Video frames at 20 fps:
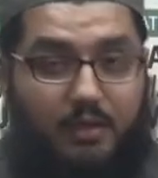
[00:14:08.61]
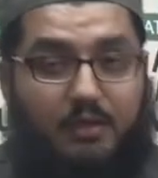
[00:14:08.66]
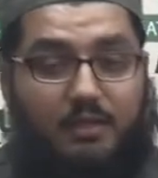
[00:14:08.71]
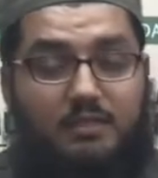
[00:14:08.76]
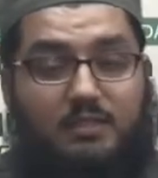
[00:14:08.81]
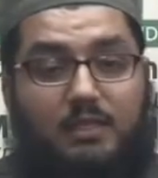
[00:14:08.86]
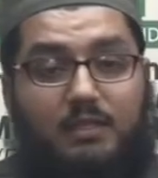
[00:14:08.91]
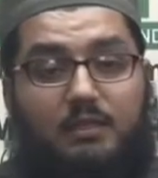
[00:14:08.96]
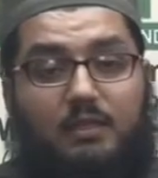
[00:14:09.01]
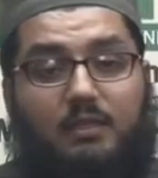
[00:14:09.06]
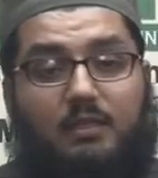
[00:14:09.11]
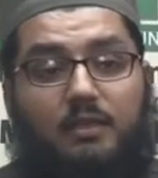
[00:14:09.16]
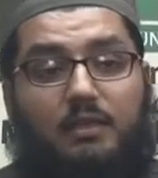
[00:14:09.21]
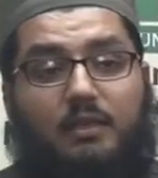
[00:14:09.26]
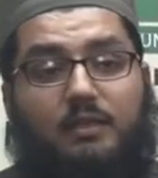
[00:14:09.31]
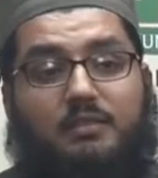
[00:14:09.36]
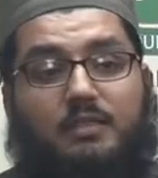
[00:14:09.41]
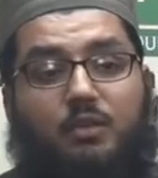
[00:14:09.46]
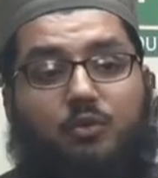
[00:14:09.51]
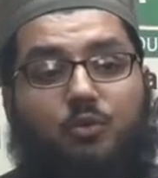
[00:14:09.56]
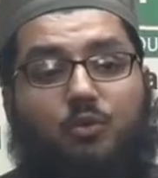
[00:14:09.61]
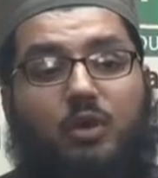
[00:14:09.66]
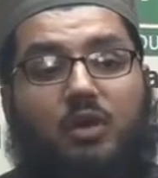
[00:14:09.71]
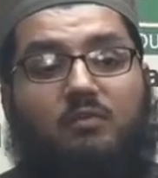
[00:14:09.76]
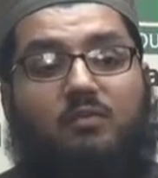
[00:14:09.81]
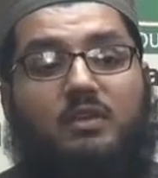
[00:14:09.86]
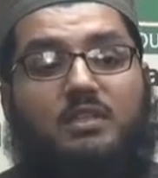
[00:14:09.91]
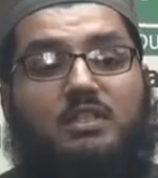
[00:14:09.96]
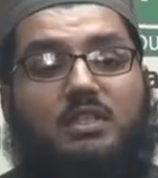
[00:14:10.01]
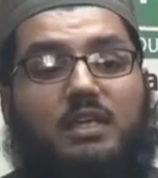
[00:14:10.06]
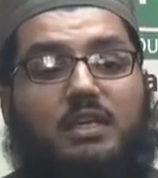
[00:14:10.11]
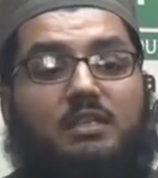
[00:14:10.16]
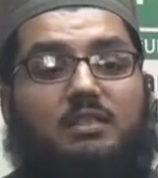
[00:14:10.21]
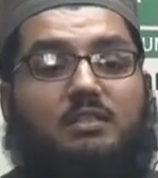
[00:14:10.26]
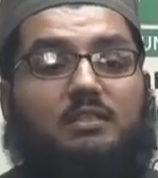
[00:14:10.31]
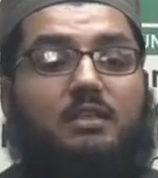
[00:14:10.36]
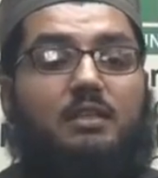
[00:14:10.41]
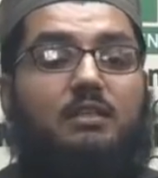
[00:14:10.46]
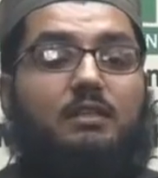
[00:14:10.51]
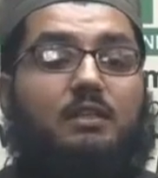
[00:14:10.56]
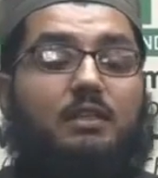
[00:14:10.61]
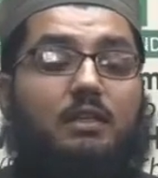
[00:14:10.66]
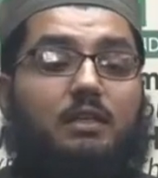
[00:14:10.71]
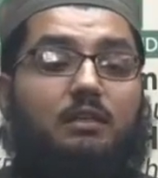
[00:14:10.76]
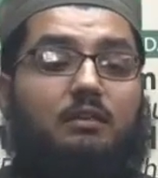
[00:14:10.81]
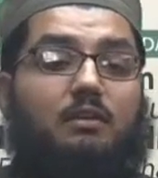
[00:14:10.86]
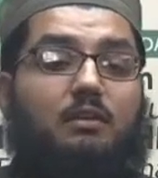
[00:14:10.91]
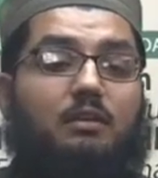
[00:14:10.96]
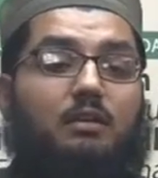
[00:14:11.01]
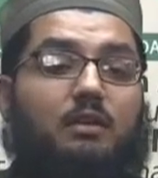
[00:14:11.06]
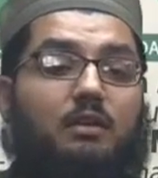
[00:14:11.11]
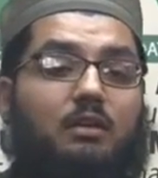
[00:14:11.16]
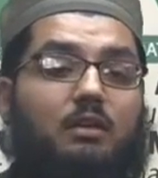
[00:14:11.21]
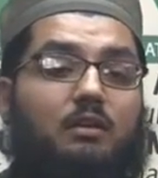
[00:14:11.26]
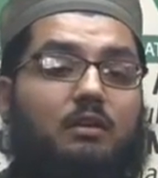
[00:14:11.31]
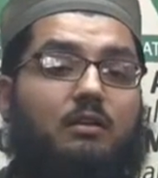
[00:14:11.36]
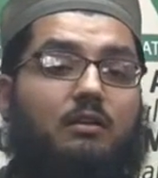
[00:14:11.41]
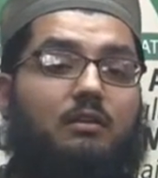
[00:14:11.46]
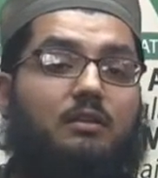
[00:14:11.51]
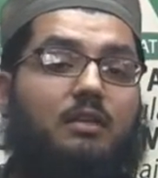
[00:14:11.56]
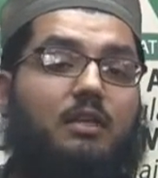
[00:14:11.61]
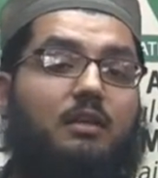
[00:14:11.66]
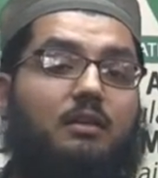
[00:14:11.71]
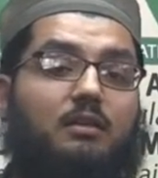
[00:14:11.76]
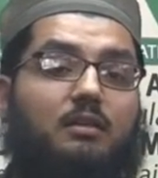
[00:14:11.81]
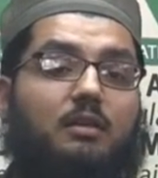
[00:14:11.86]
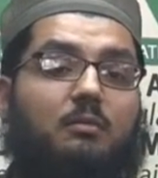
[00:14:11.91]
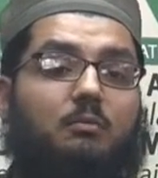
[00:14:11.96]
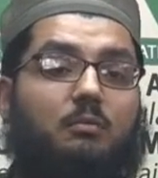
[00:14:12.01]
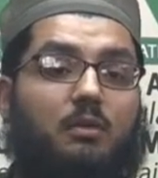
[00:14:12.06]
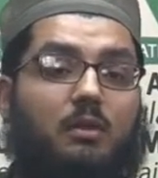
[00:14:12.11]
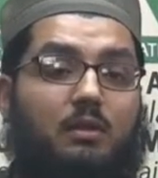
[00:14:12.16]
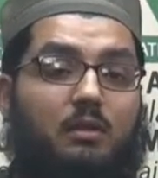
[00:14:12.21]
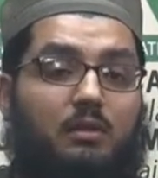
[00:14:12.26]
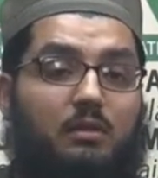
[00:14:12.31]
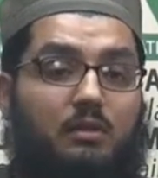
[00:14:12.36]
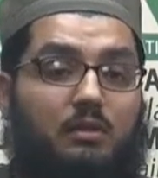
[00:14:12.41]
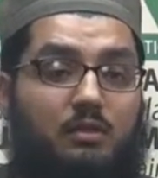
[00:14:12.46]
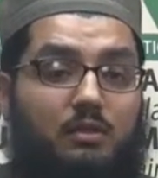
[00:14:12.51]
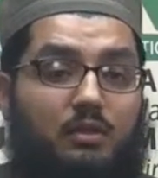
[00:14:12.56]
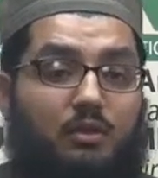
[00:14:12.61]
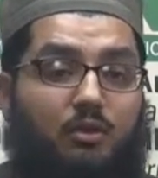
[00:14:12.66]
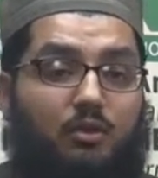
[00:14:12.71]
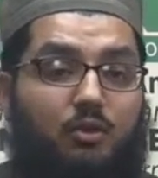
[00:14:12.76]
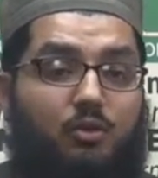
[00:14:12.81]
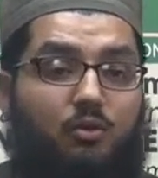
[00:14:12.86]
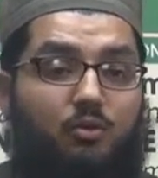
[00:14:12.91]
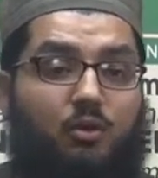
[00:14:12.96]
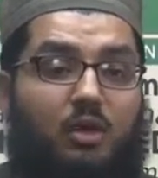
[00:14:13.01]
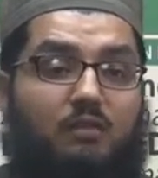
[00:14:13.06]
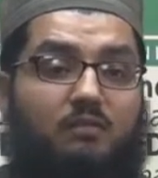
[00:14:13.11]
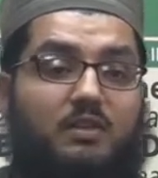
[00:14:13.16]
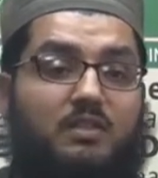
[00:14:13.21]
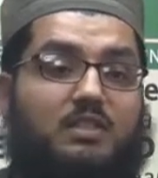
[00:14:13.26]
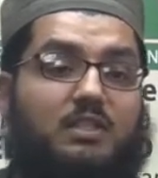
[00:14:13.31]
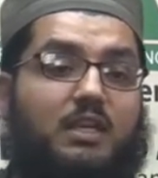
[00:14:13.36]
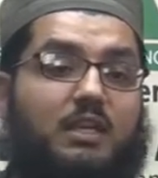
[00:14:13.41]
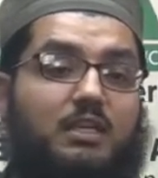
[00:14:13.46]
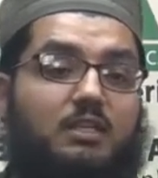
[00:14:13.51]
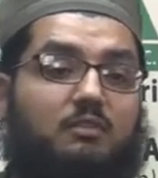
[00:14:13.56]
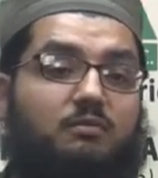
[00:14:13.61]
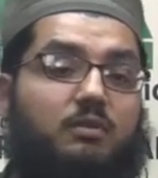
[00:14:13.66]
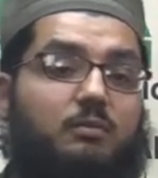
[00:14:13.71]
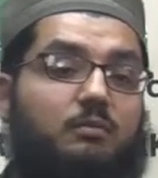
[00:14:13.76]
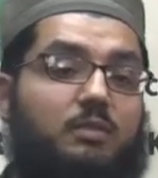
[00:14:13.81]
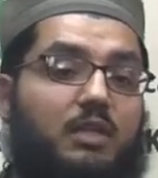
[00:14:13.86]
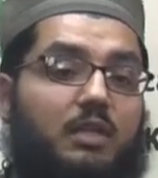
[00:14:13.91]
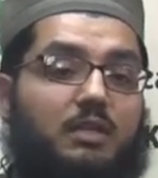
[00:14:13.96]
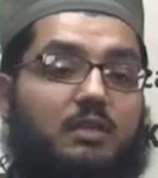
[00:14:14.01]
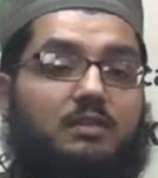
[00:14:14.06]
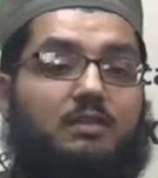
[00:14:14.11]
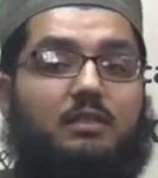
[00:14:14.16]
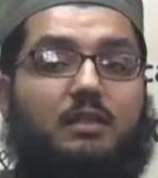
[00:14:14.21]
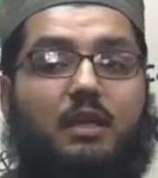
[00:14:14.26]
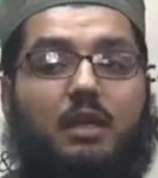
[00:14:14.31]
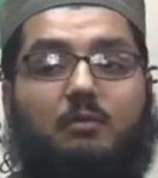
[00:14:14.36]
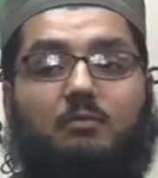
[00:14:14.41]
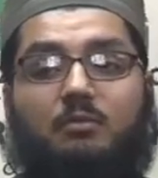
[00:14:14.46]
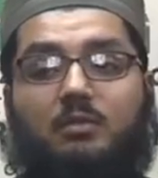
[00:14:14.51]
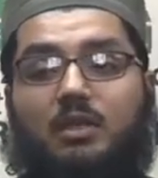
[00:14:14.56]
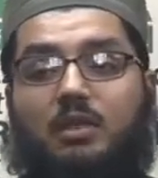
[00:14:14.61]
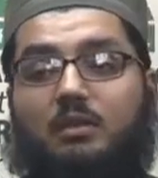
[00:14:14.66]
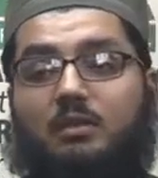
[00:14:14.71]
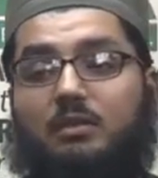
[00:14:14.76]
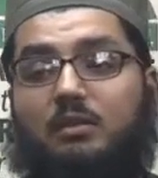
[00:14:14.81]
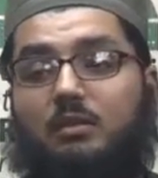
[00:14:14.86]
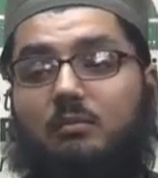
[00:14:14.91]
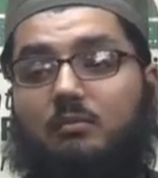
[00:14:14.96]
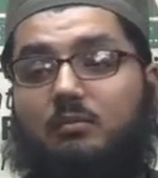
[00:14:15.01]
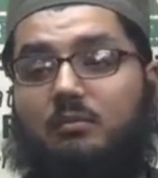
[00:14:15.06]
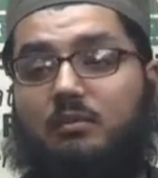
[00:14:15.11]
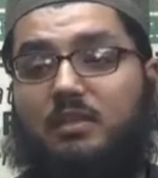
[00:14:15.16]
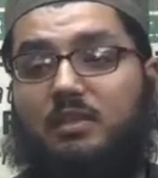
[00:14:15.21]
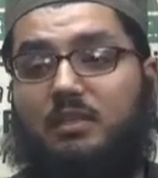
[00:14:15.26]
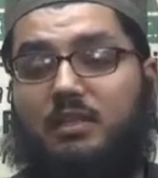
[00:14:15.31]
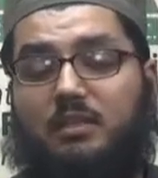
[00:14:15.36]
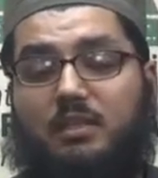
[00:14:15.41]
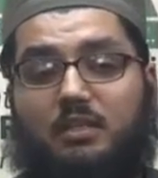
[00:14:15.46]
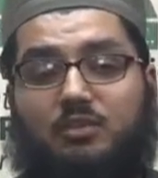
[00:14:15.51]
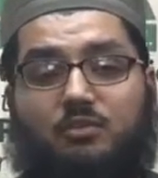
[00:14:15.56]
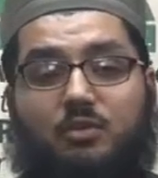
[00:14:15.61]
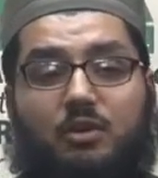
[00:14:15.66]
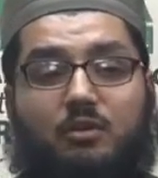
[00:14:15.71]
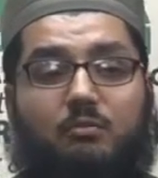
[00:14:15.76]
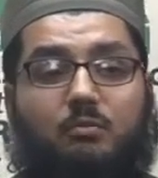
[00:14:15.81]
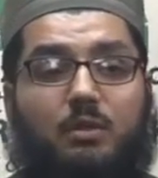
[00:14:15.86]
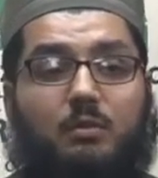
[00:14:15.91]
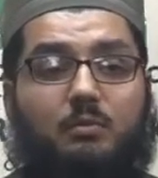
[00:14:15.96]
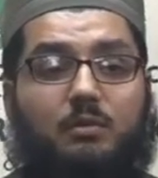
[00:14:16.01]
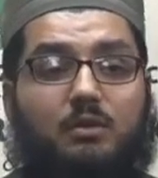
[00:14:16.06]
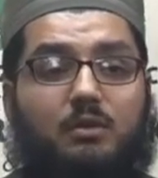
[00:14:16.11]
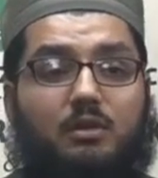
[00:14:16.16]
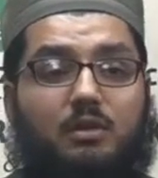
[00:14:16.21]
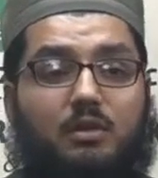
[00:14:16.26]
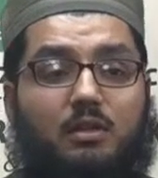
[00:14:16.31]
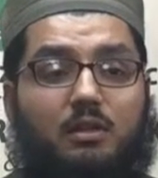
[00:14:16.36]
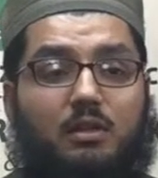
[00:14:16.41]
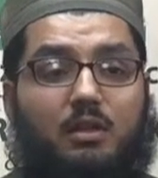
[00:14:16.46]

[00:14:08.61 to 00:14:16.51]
And he said, whoever changed their deen, kill them. Whoever changed from deen Islam, kill them. He said, that's what I remember.